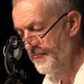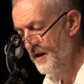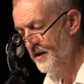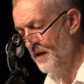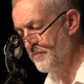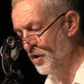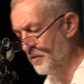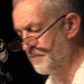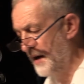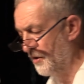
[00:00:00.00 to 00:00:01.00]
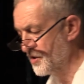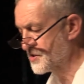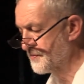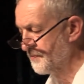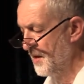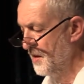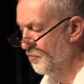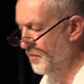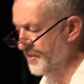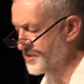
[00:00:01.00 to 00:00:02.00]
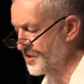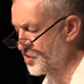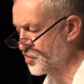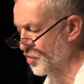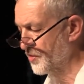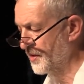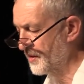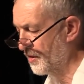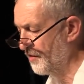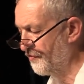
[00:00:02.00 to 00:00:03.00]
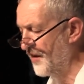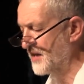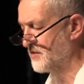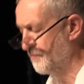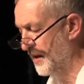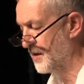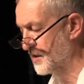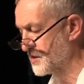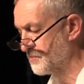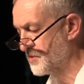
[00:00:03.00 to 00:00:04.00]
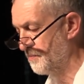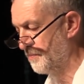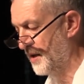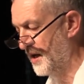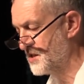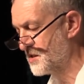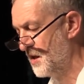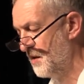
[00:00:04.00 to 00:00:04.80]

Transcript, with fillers: Now, beyond Paris, we must ensure that there are effective mechanisms in place